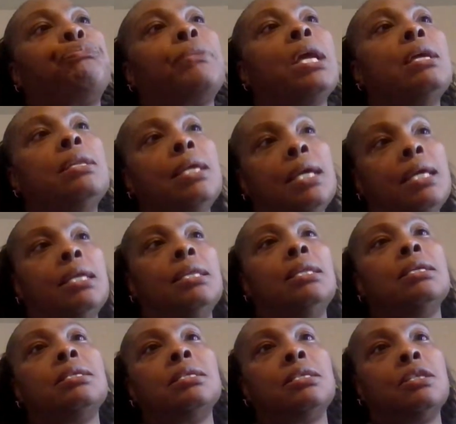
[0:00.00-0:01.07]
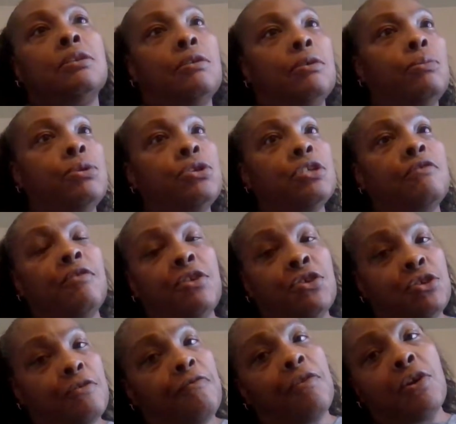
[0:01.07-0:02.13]
then we just
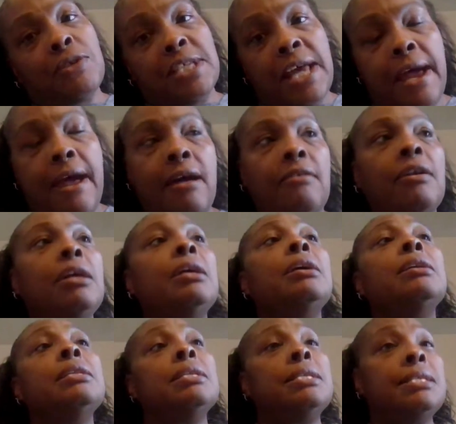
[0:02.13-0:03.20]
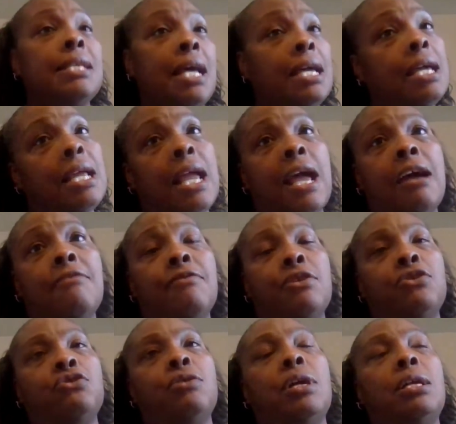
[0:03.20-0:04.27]
finished the first half. The second half of
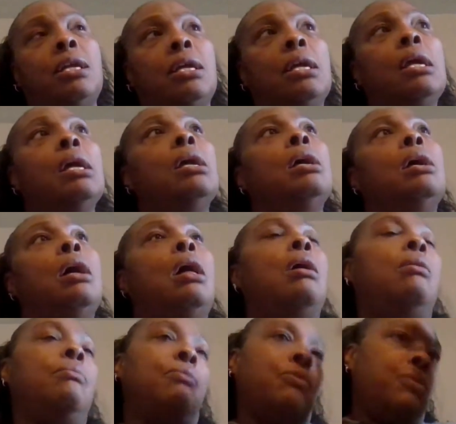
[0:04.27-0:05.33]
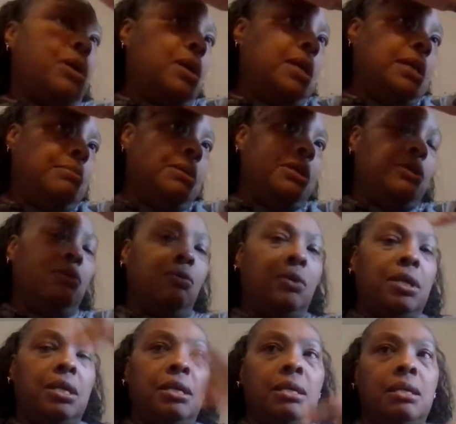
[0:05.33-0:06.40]
the training, we're going to be
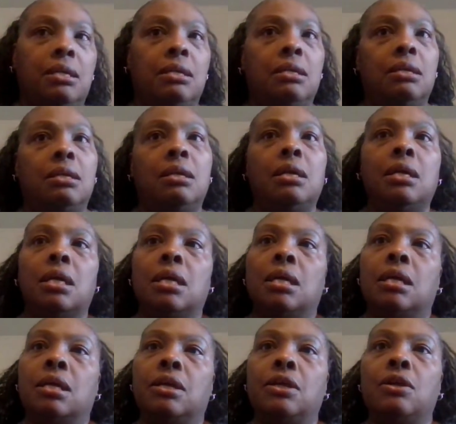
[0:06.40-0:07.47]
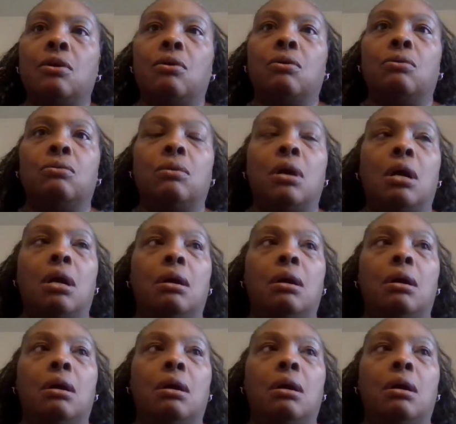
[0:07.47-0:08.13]
doing, you know,